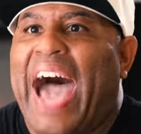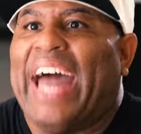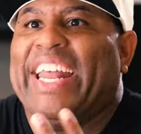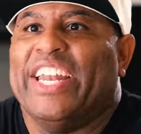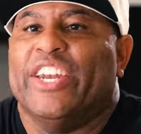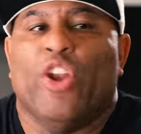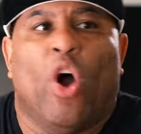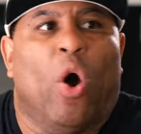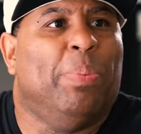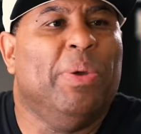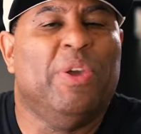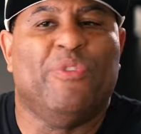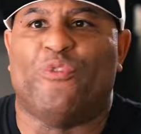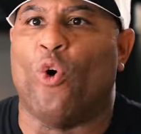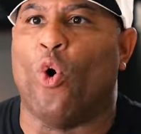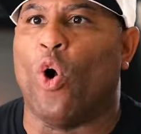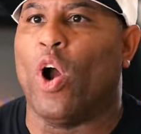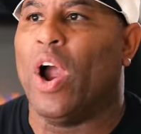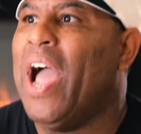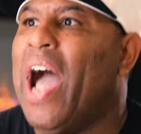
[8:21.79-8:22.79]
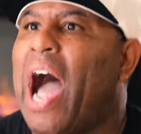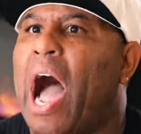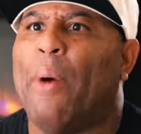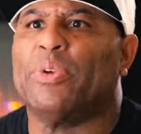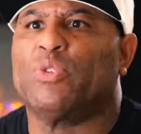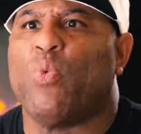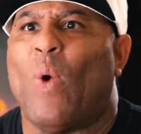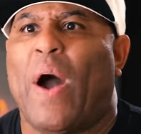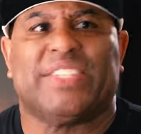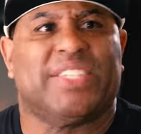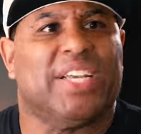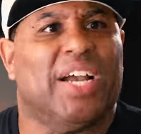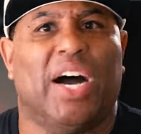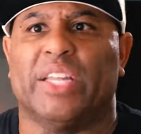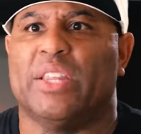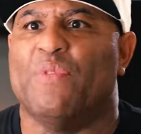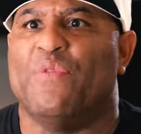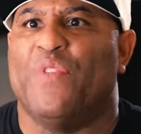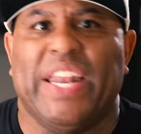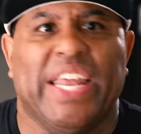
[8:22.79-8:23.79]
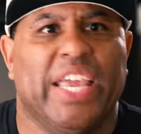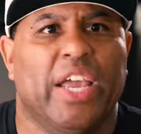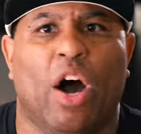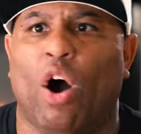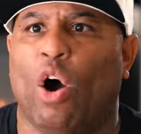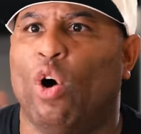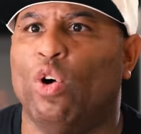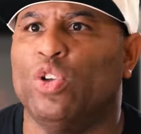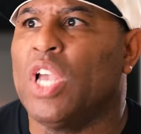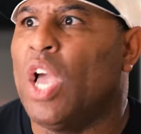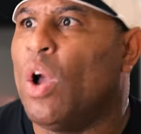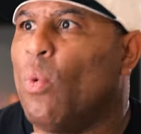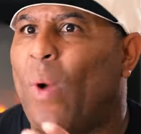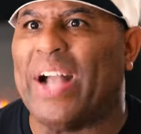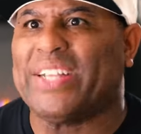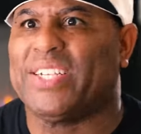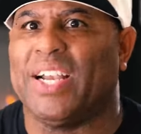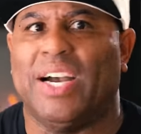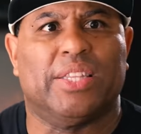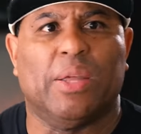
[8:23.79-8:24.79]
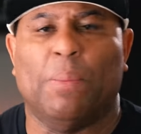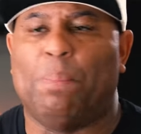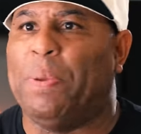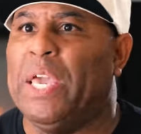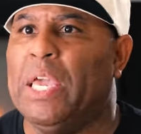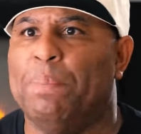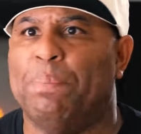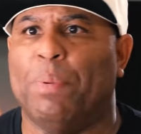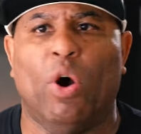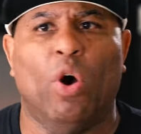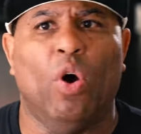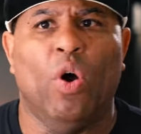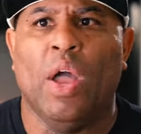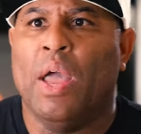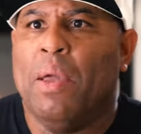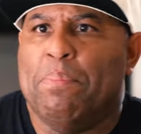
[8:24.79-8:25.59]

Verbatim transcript: I didn't know before. I was watching other videos, watching other people,